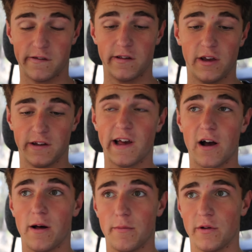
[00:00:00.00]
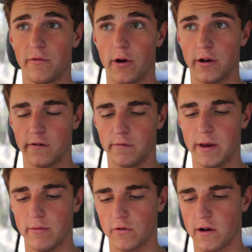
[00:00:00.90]
You can tell I'm on the road because there's
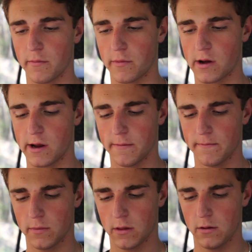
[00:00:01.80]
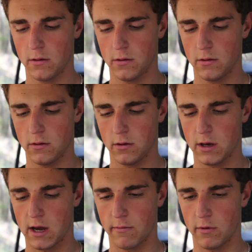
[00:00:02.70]
people driving by.
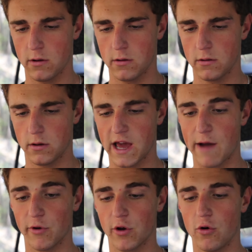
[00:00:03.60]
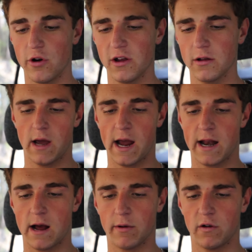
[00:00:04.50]
Camera. Okay, I'm recording
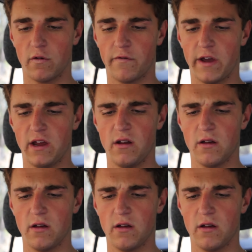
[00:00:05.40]
and I'm gonna do a feed.